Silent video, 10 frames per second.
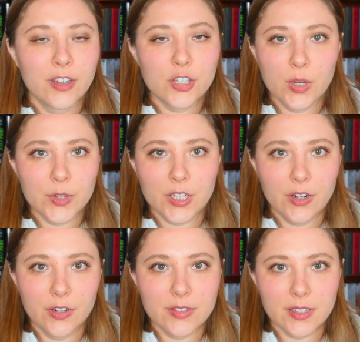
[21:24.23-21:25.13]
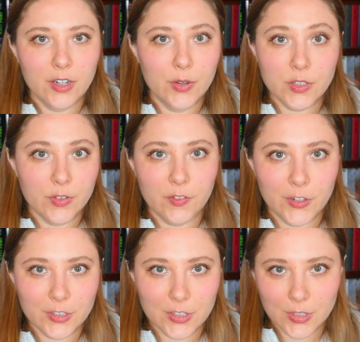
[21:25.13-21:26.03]
she returns and goes for the
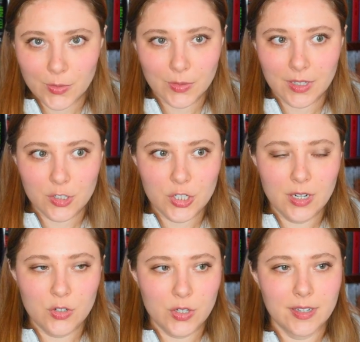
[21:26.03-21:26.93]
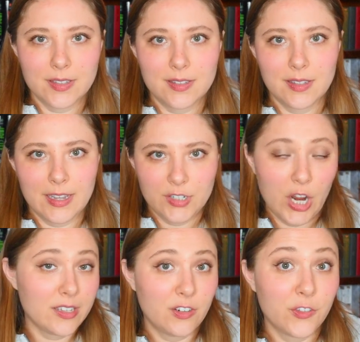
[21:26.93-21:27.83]
first dude that she trusts /
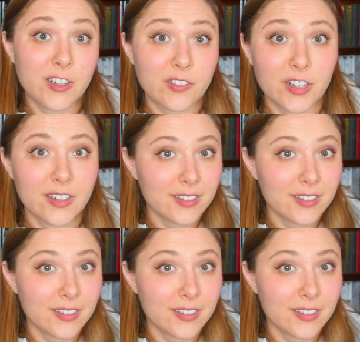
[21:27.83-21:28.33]
has in front of her.